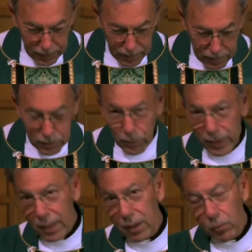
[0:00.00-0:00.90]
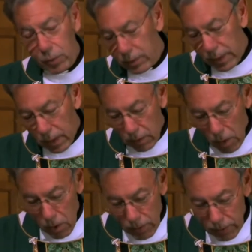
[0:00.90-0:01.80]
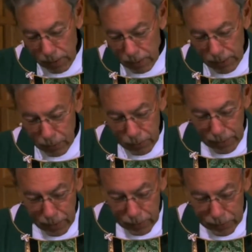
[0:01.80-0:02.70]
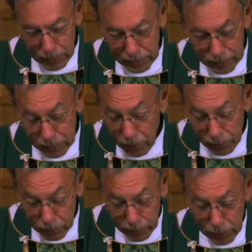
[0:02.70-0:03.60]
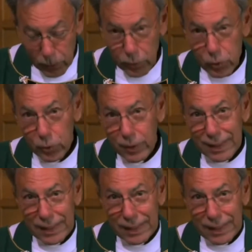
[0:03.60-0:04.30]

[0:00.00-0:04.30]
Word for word: So we'd get along and get together as often as we could to